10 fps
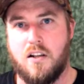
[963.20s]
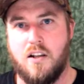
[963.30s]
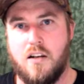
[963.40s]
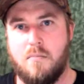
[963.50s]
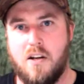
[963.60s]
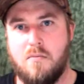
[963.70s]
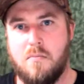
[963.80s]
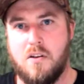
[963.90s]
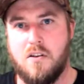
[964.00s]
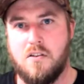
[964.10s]
Cloud Mountain
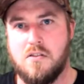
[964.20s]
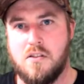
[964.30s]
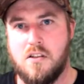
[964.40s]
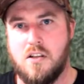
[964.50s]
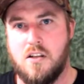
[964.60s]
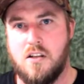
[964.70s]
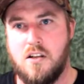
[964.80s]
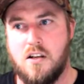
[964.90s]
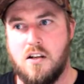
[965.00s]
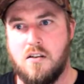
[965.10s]
Minnows.
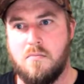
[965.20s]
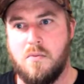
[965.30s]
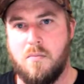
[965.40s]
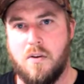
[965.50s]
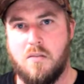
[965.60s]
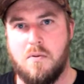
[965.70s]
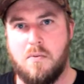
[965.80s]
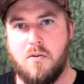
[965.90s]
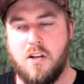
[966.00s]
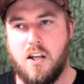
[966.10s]
I'm going to be
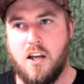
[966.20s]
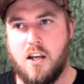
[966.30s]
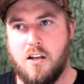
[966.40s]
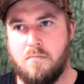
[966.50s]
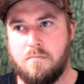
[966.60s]
building a